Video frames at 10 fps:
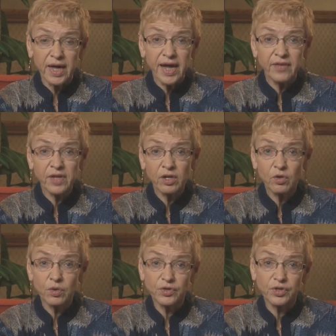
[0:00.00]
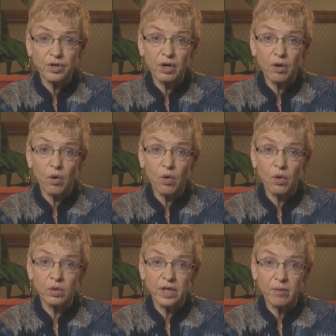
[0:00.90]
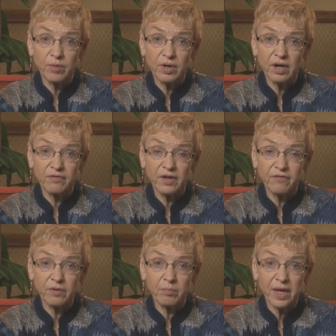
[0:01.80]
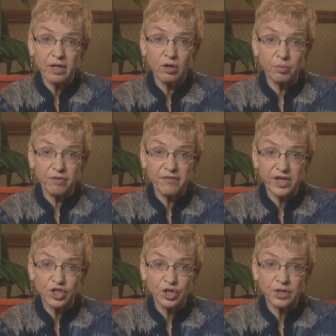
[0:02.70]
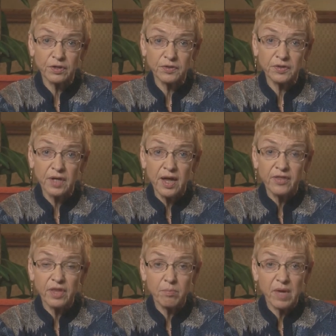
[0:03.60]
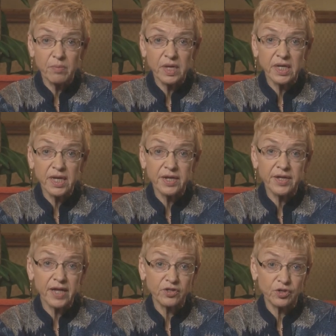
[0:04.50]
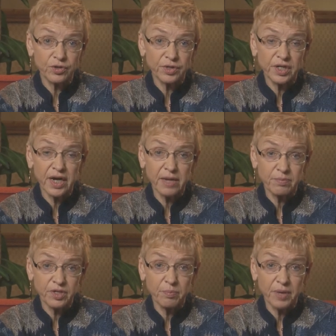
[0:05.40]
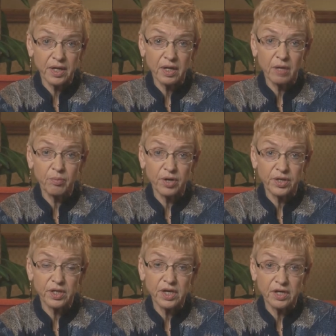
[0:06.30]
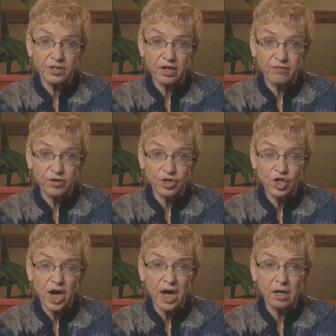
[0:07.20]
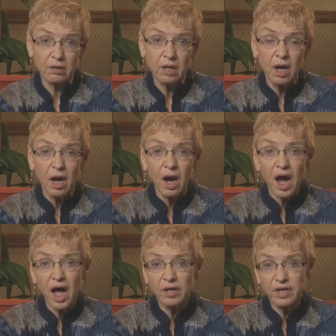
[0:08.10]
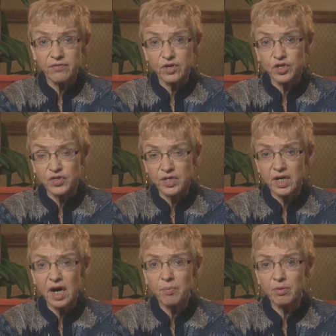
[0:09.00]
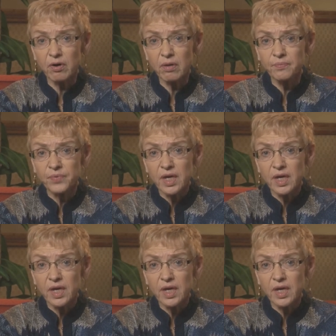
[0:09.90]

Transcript: And then of course there are a whole number of different medical professionals that may be needed at certain times depending upon the needs of your child. I'll give you just a couple.